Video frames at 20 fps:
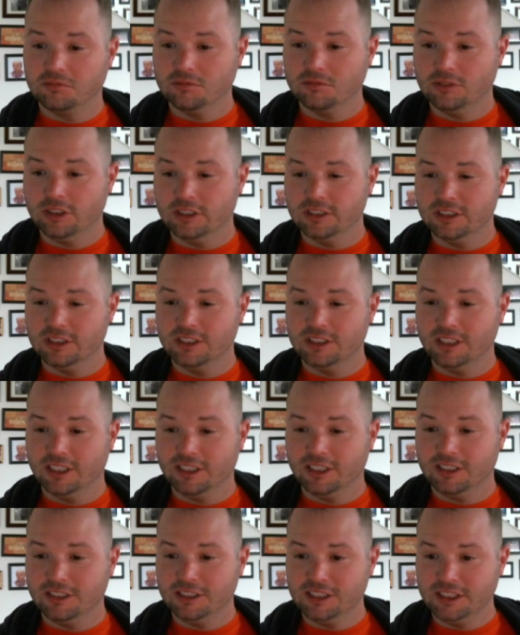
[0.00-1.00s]
it's
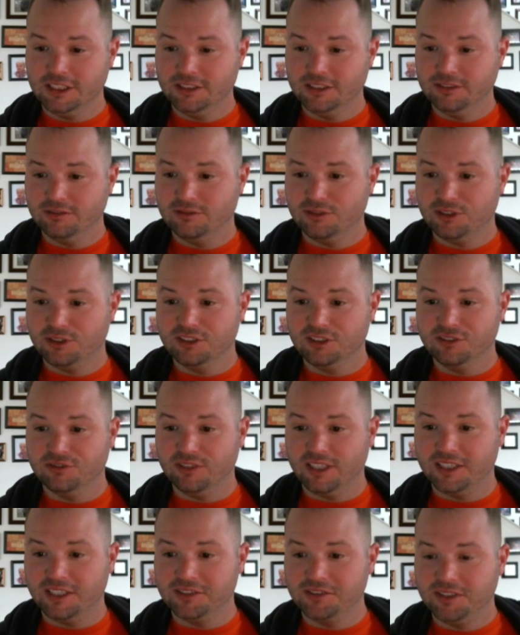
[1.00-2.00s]

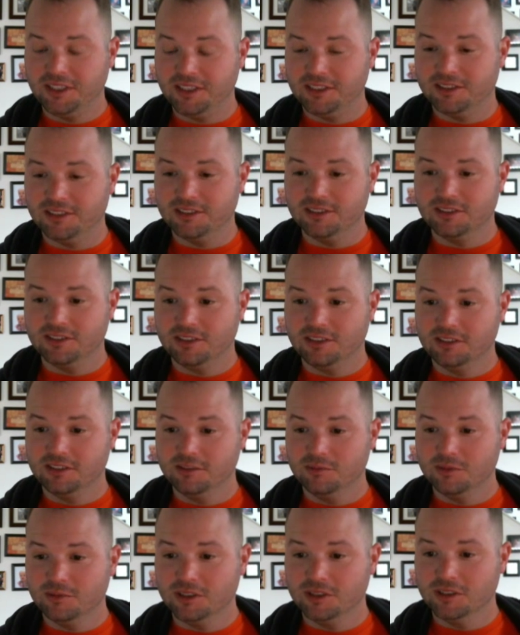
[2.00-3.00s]
9:45 here on a
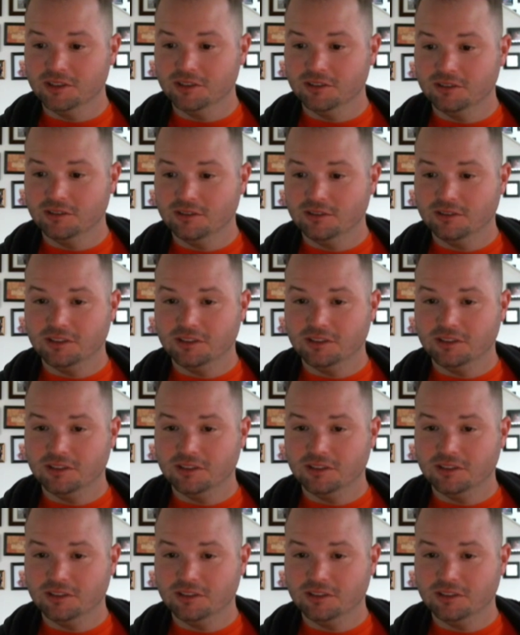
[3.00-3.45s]
Sunday morning